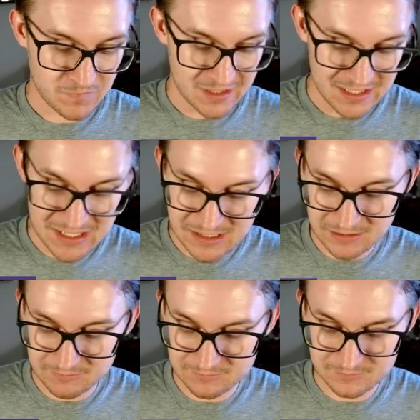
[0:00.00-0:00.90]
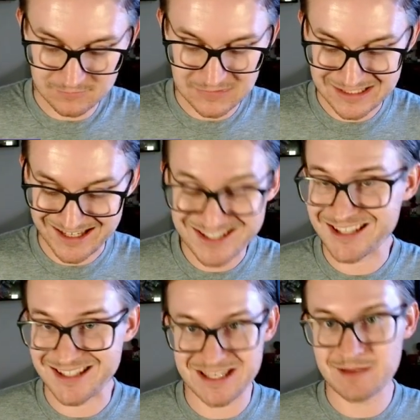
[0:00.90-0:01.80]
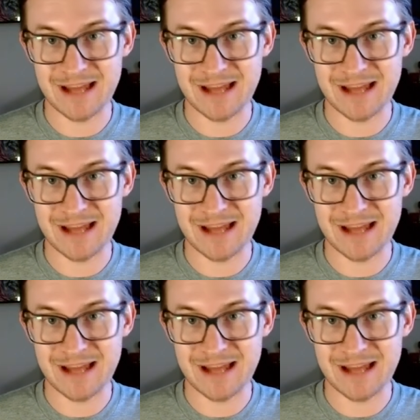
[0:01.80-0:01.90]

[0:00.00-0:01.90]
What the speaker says: he doesn't seem to